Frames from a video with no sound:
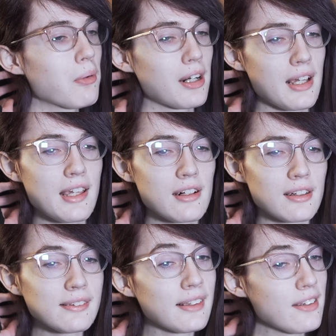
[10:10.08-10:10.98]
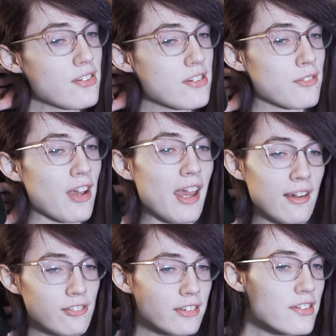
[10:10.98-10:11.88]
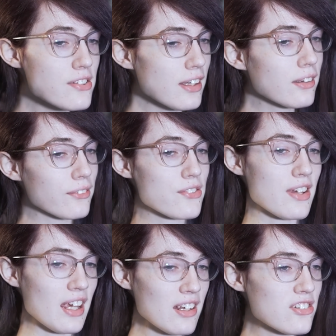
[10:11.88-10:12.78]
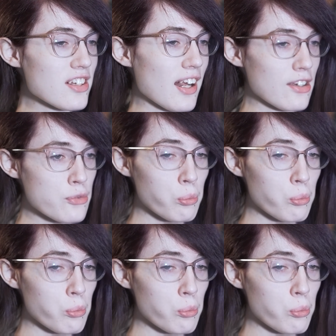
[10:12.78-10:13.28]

want to hear a list of every single stage that has